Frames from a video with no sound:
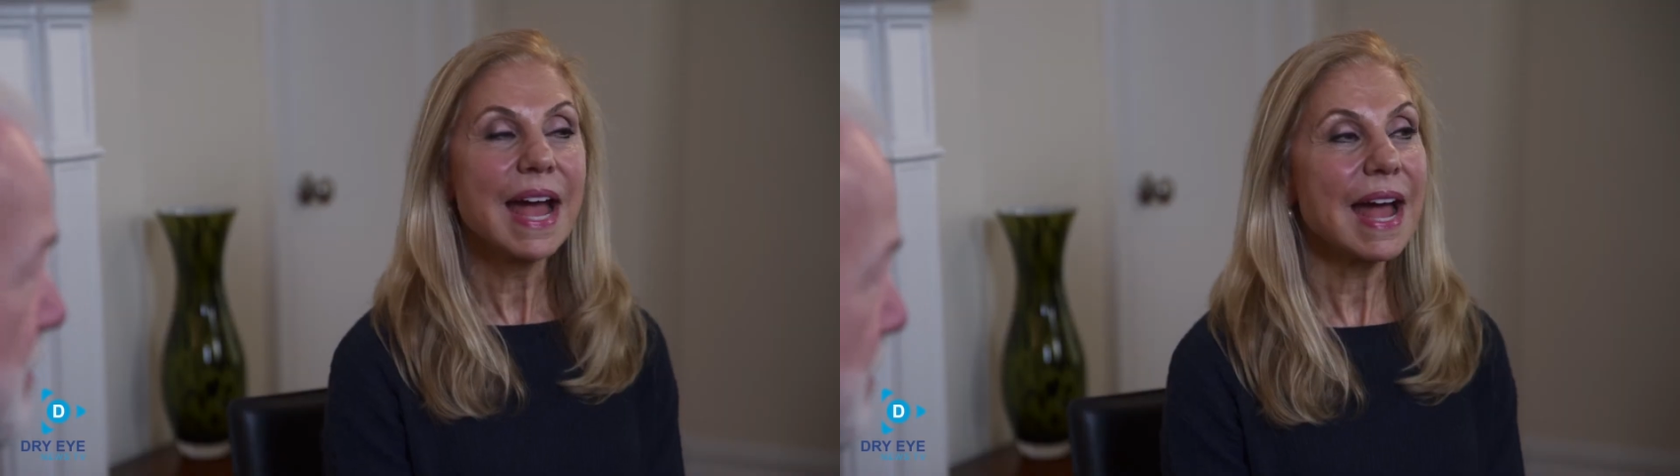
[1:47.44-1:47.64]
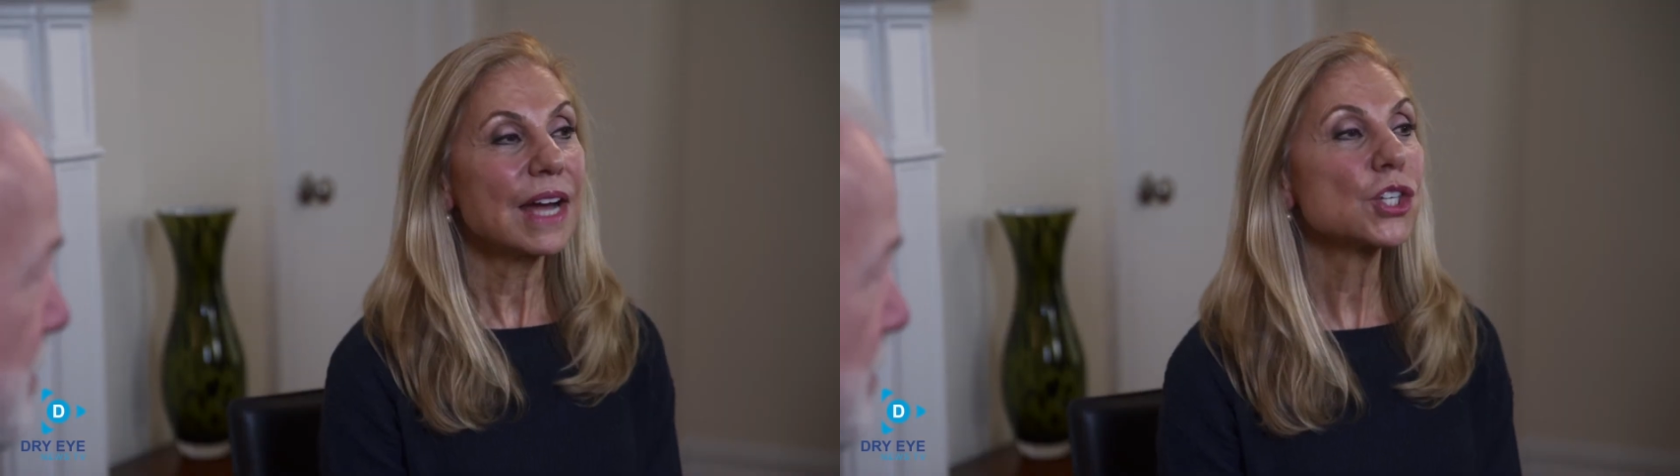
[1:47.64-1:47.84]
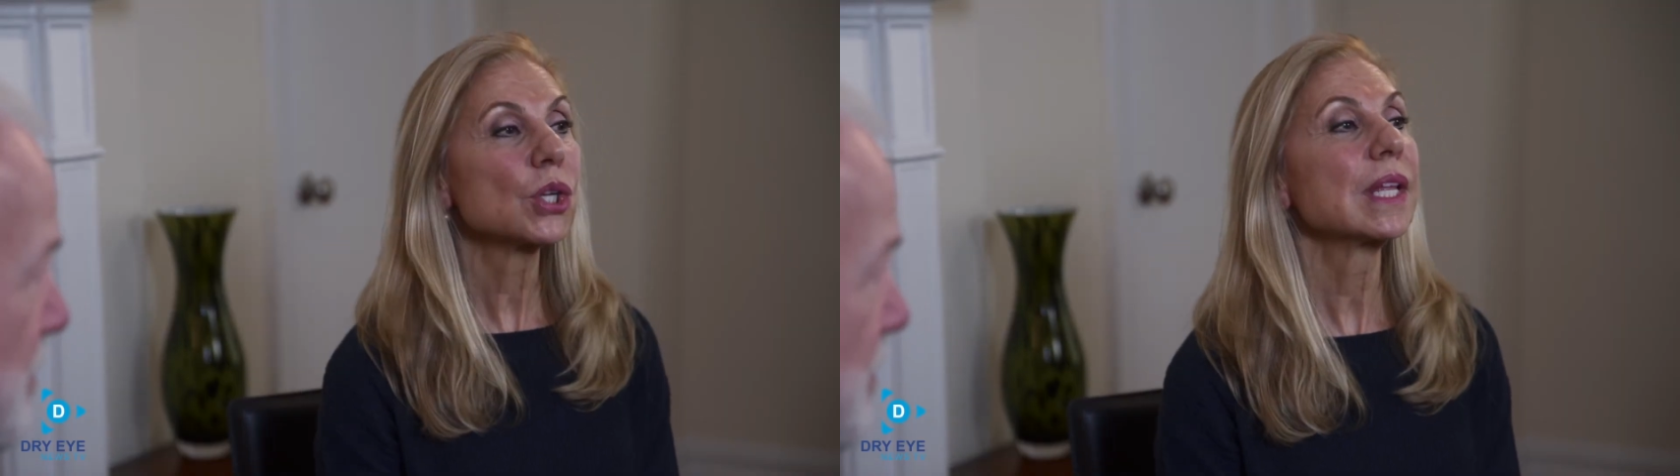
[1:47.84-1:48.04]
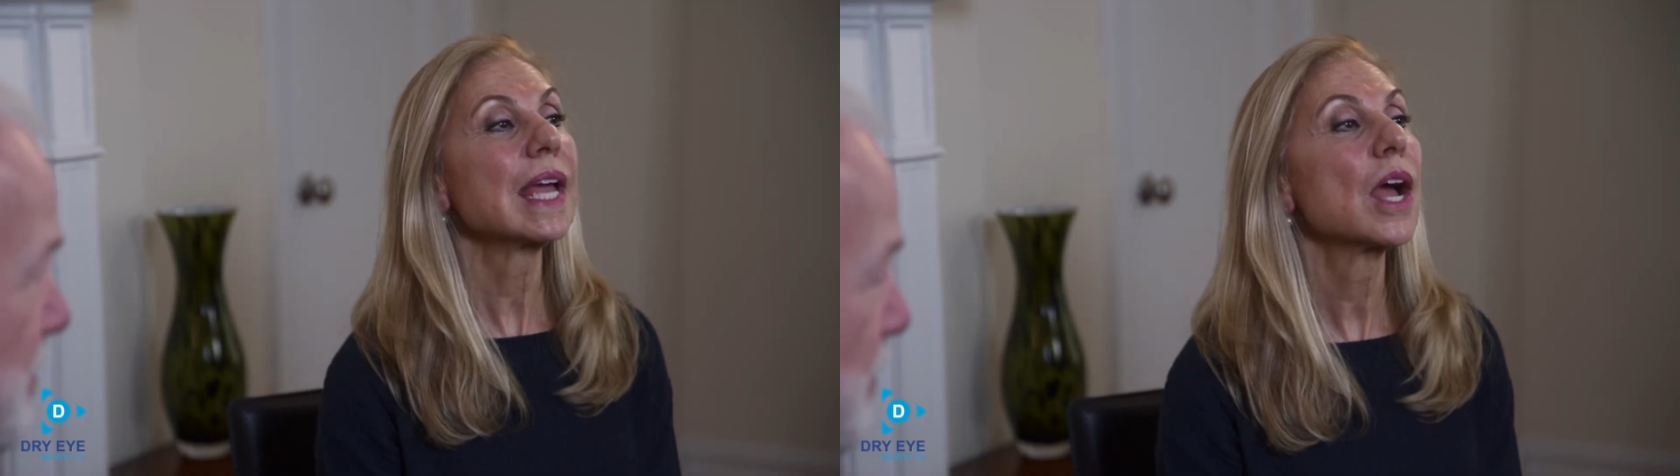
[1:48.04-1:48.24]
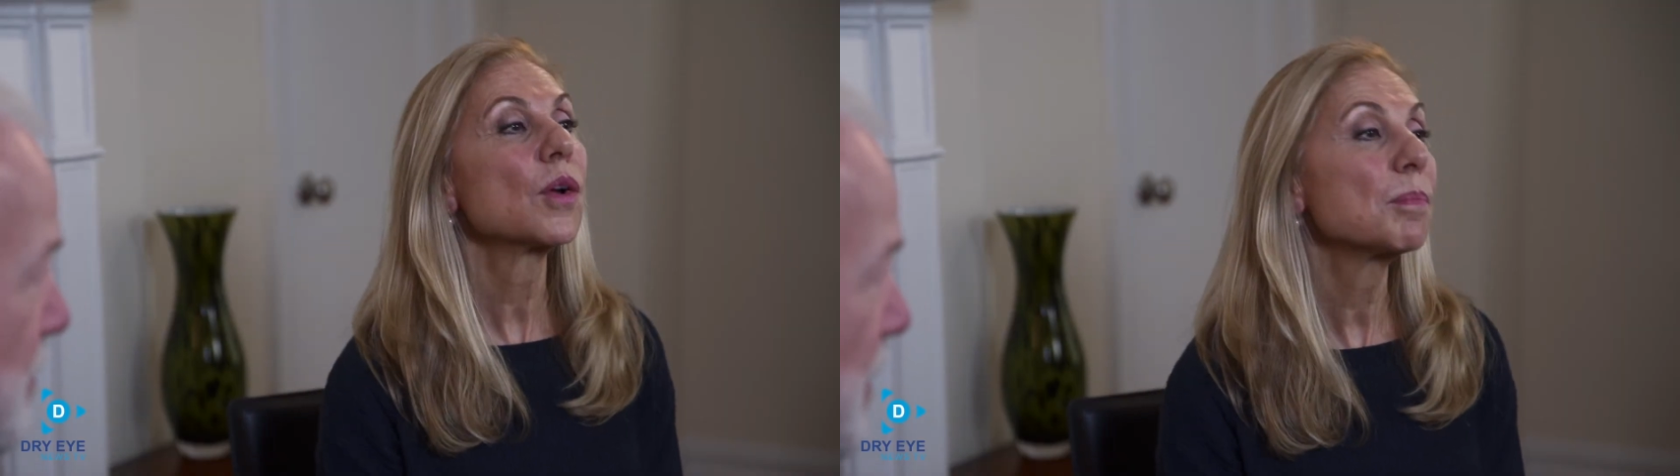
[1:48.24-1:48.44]

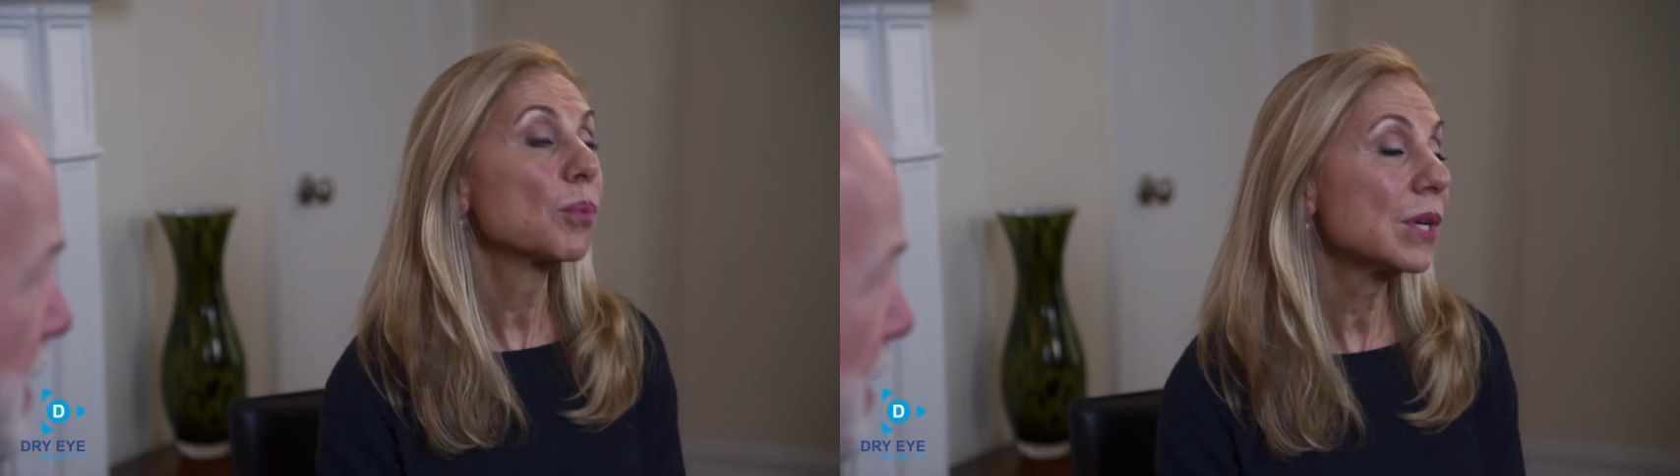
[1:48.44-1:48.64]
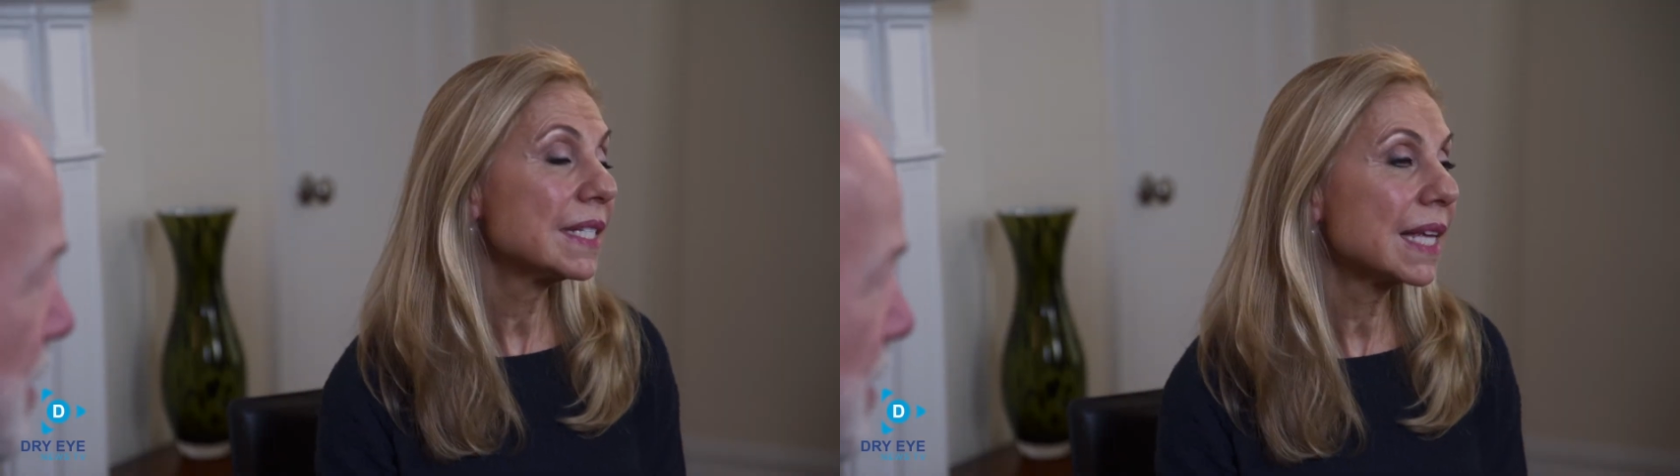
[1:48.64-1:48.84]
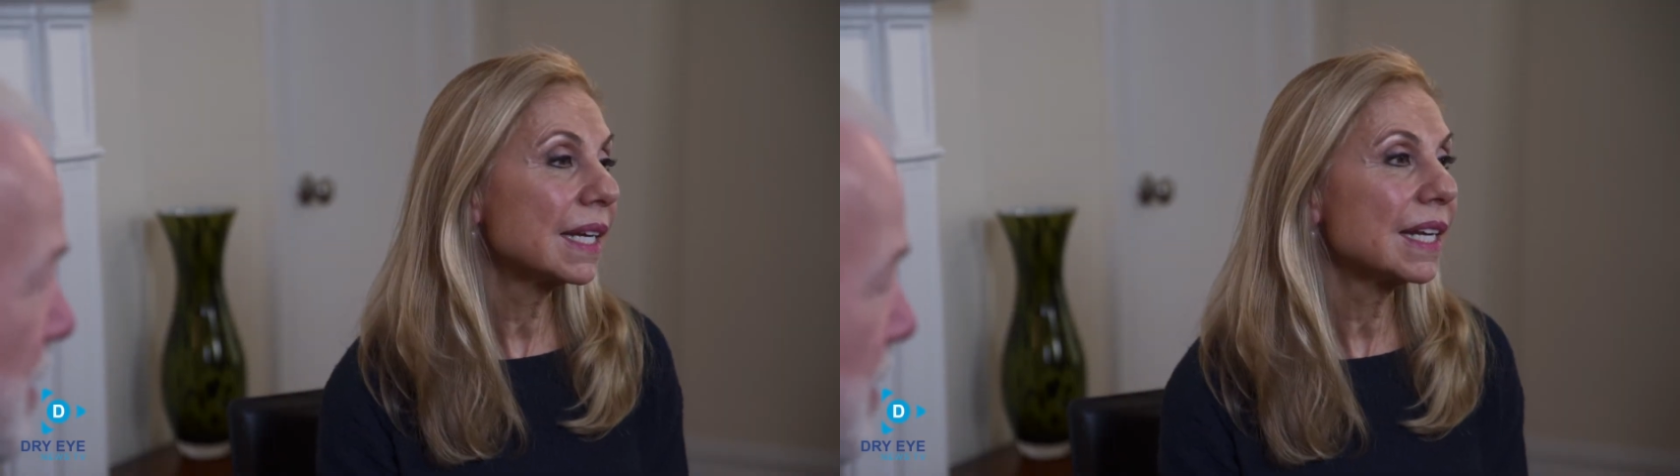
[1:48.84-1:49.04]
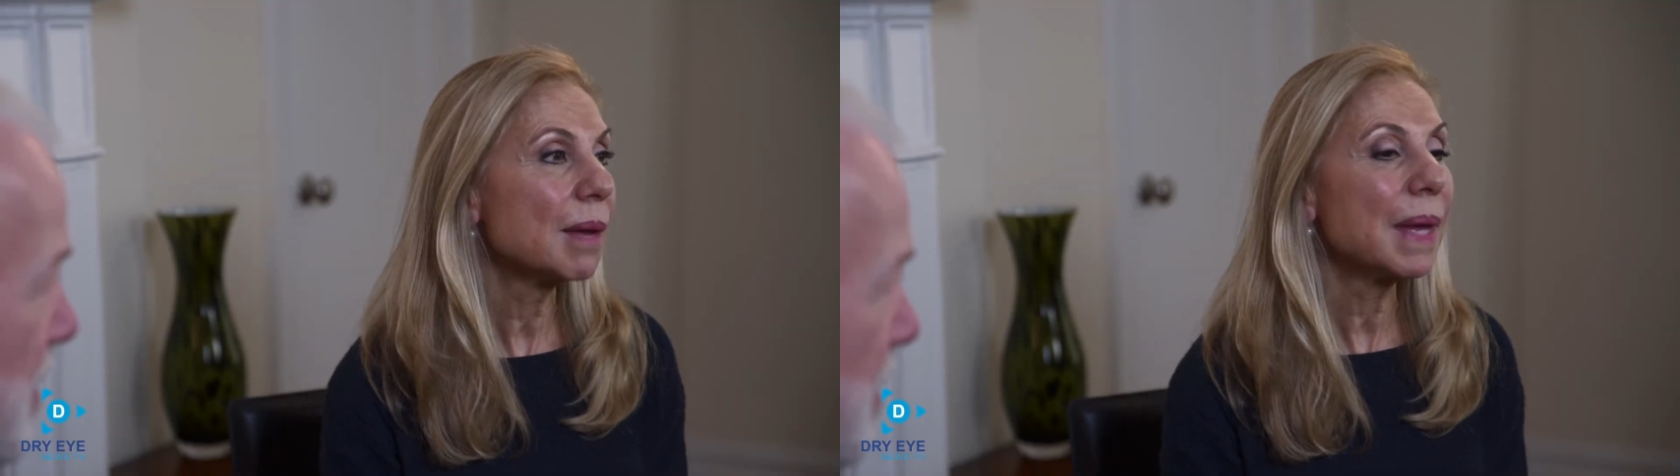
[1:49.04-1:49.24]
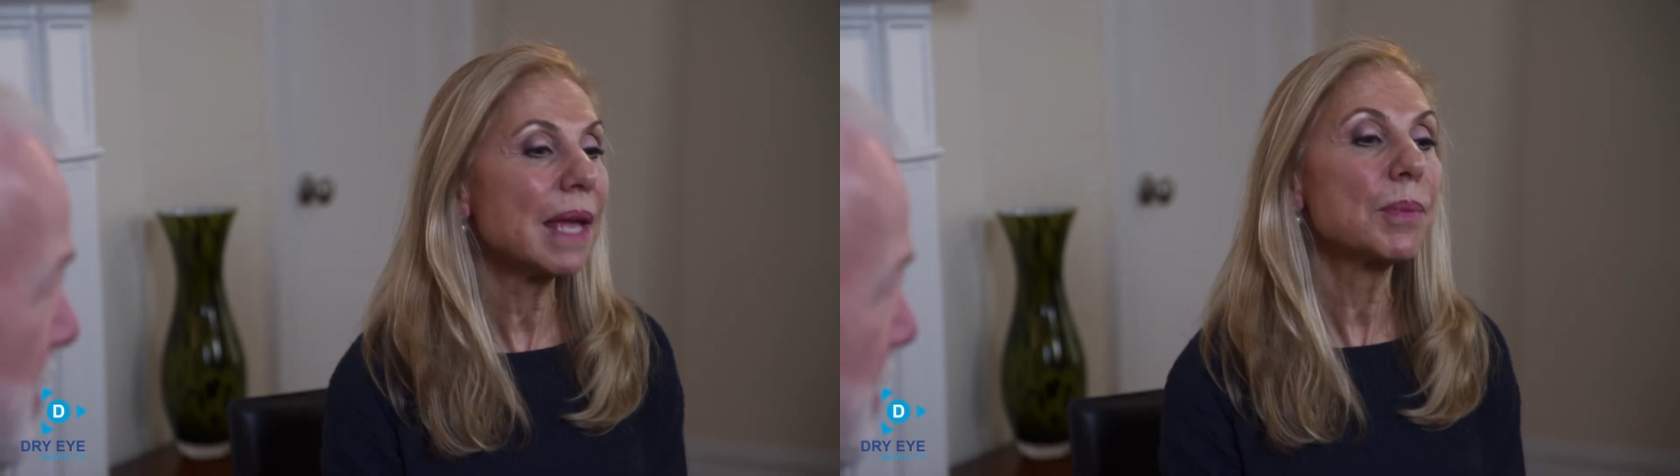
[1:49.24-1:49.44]
Actually, I presented a
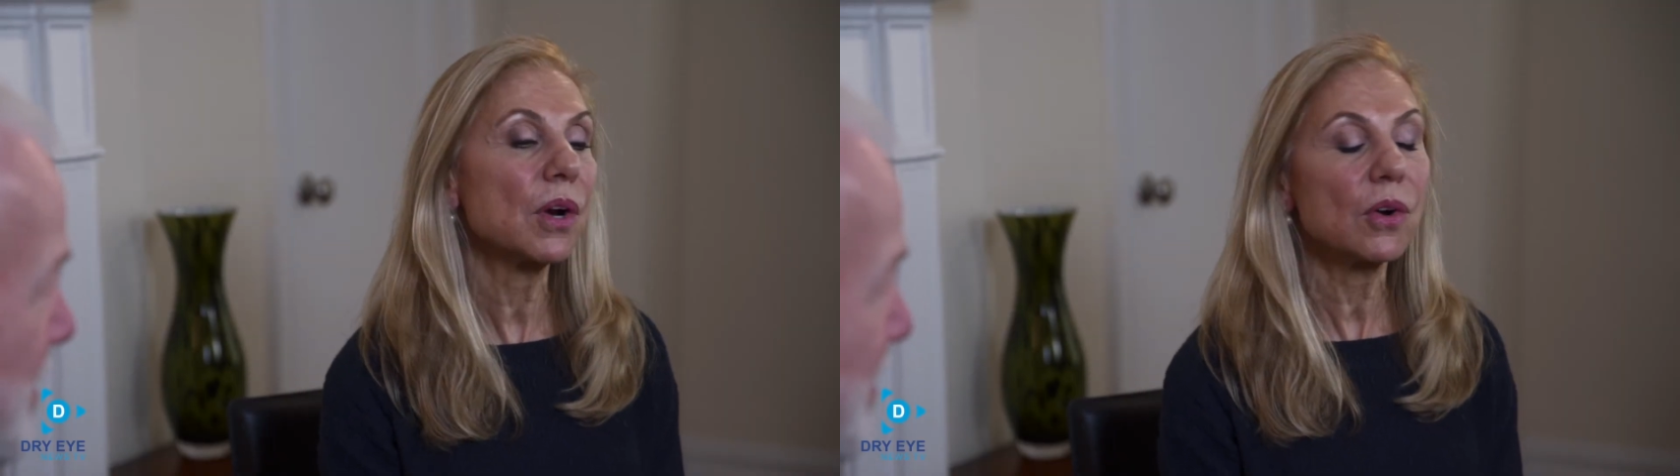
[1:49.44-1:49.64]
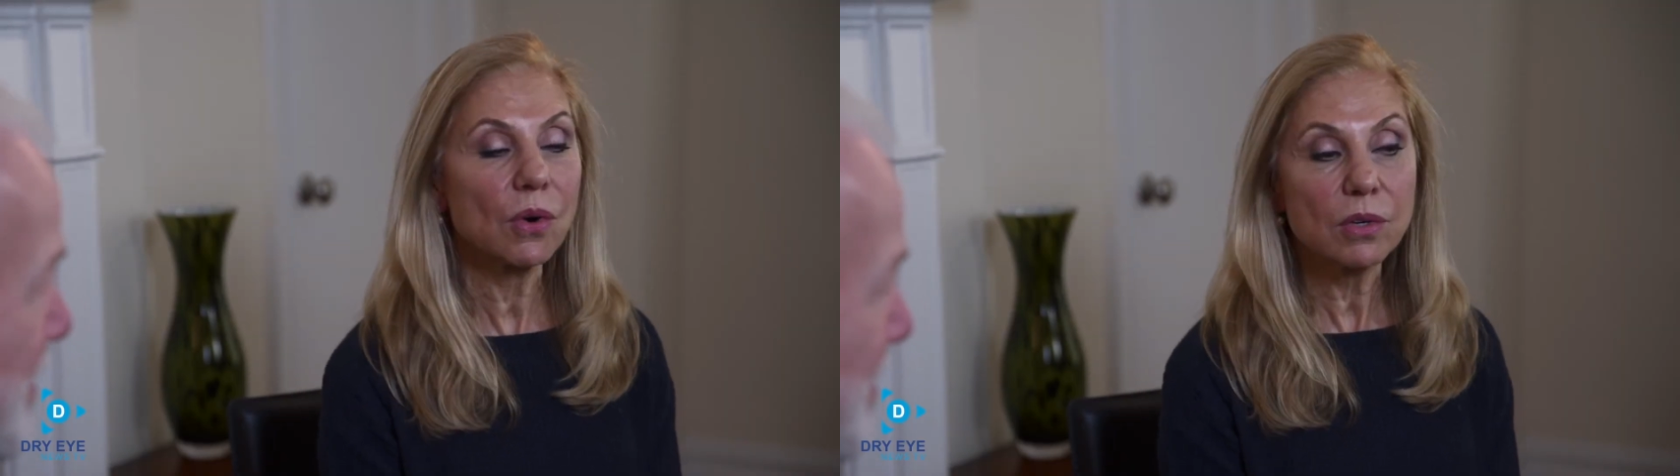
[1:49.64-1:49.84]
paper